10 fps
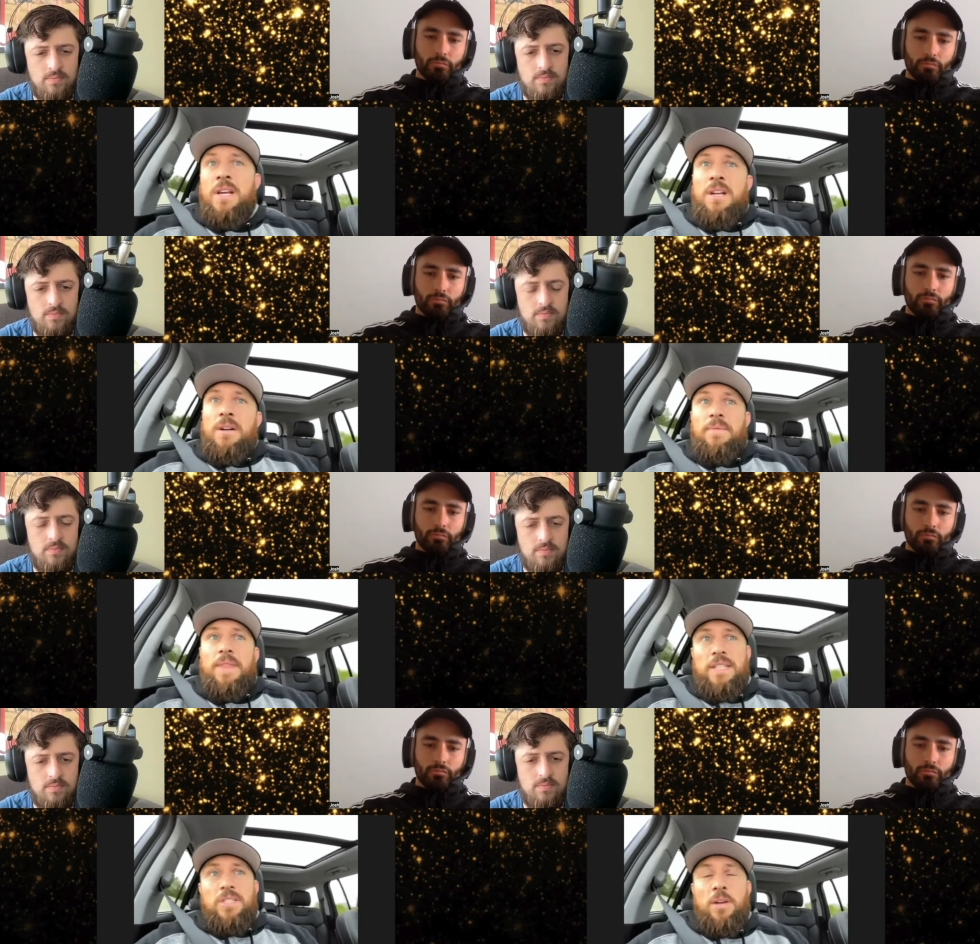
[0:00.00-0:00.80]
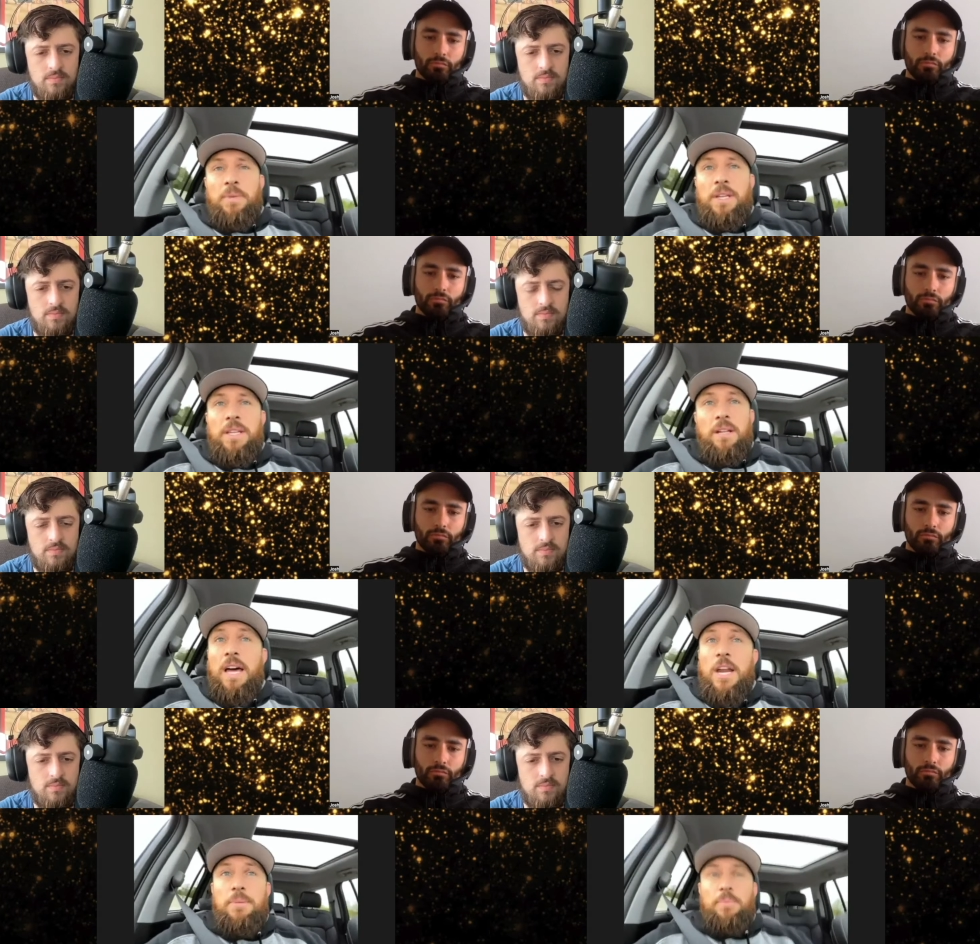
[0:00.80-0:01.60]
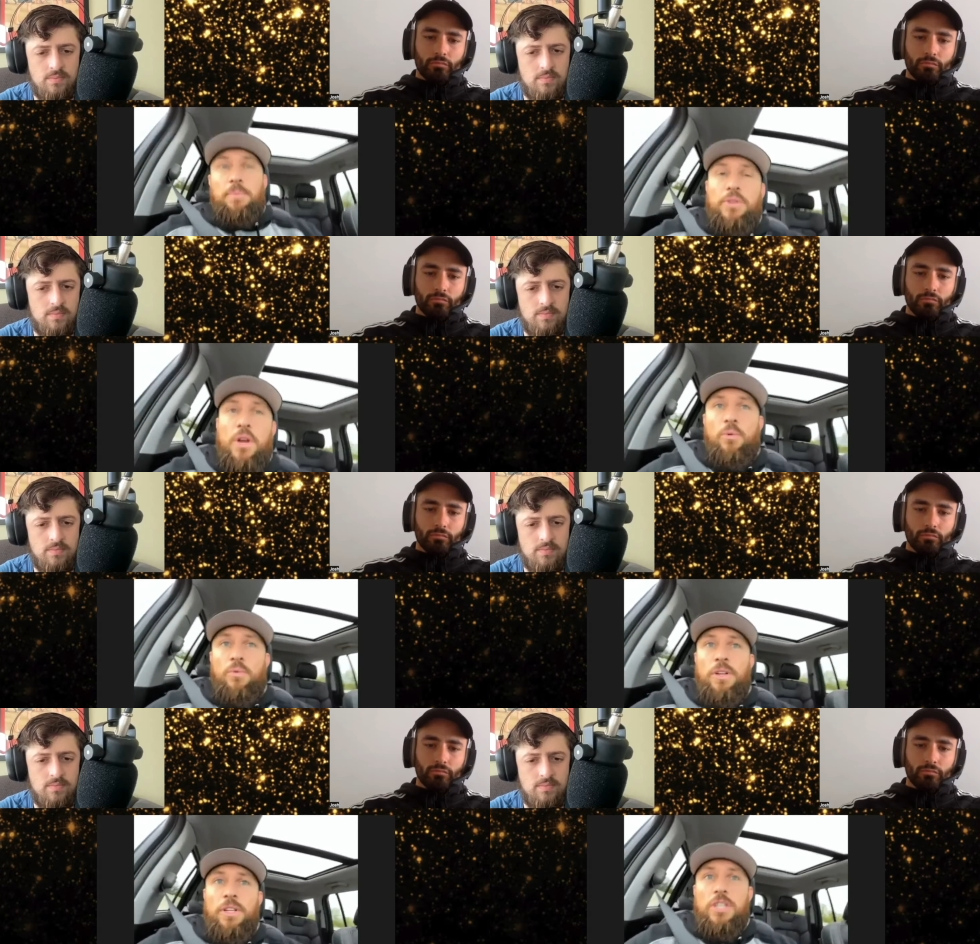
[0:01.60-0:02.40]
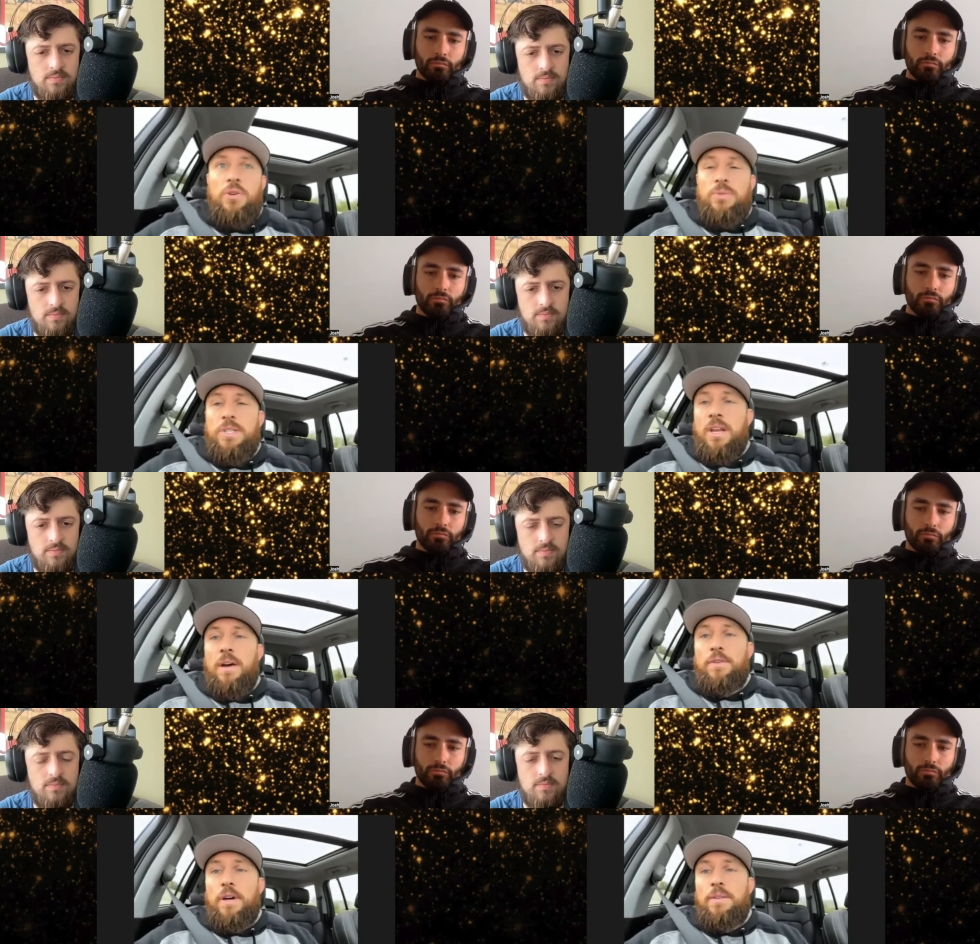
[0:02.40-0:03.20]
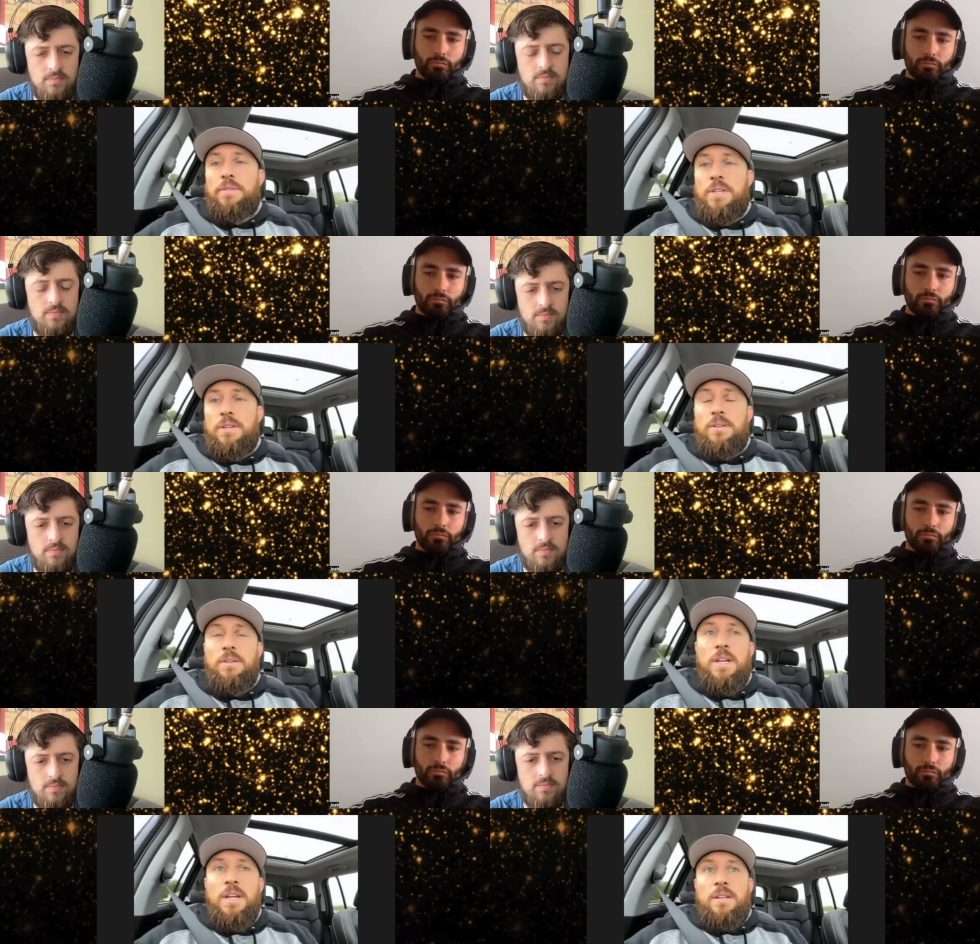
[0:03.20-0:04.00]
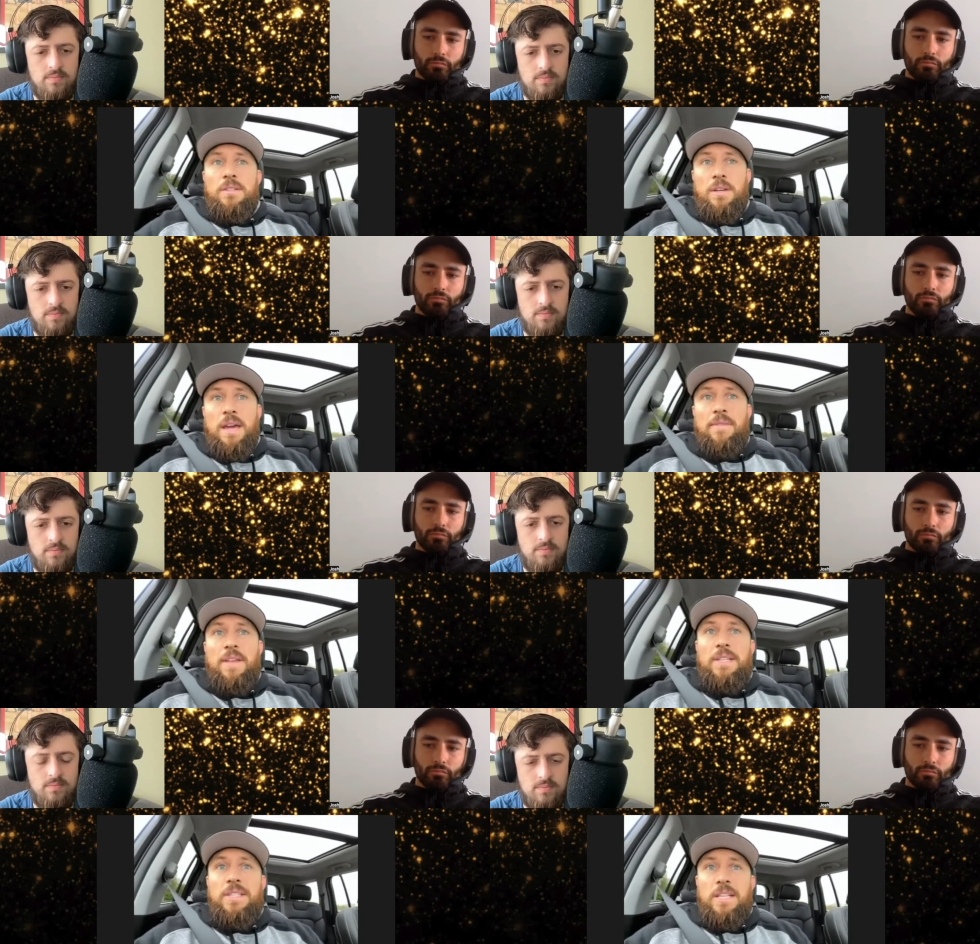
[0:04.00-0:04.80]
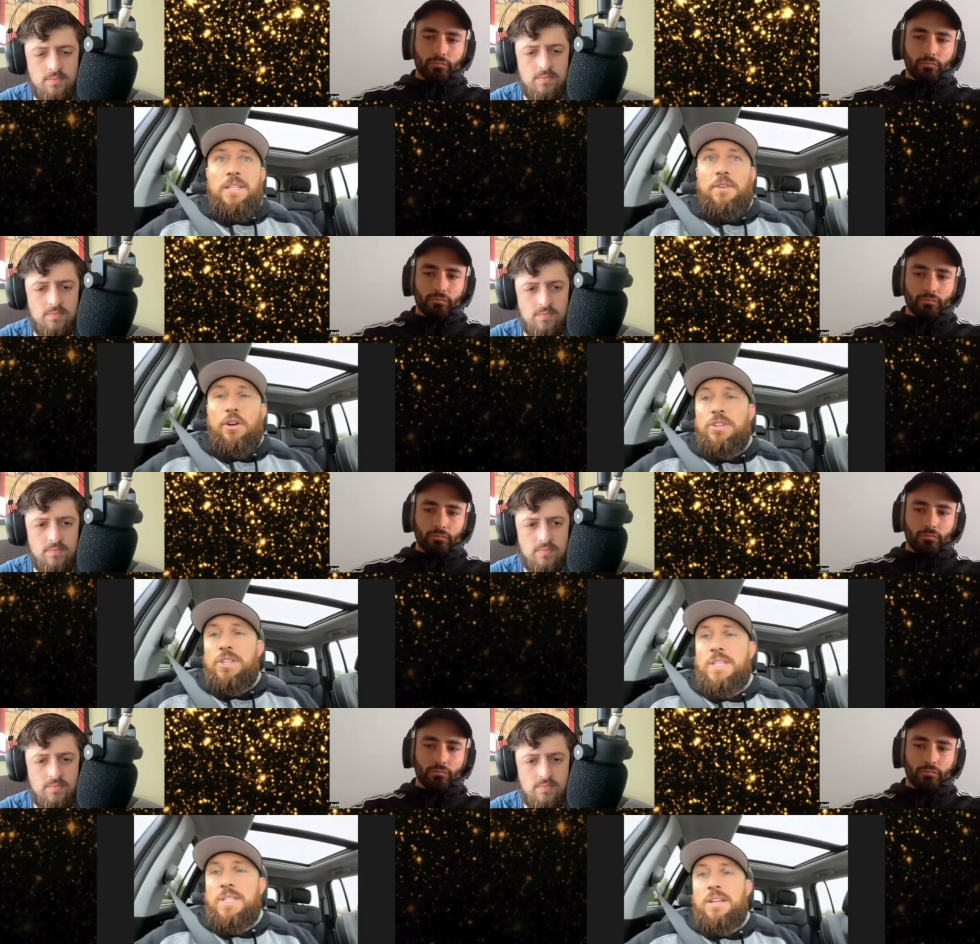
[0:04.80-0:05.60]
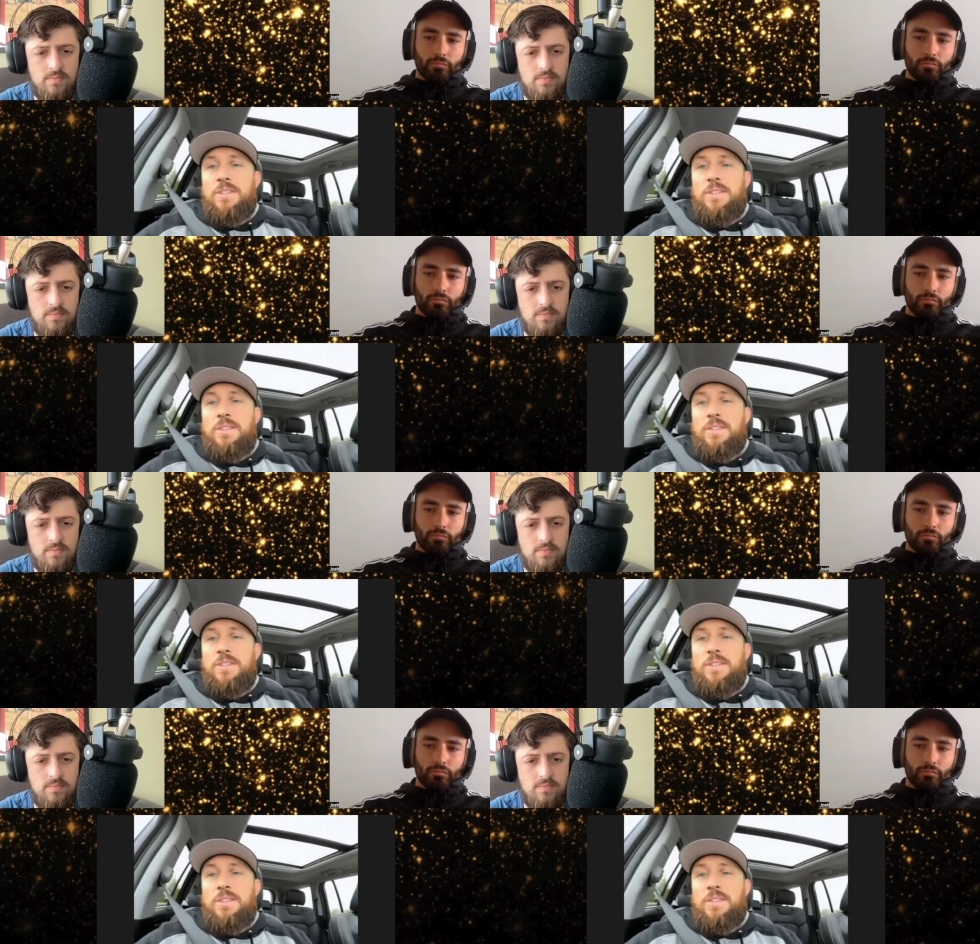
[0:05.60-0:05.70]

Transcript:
Speaker 1: that's something that a lot of people don't really use enough of to to have that sense of urgency.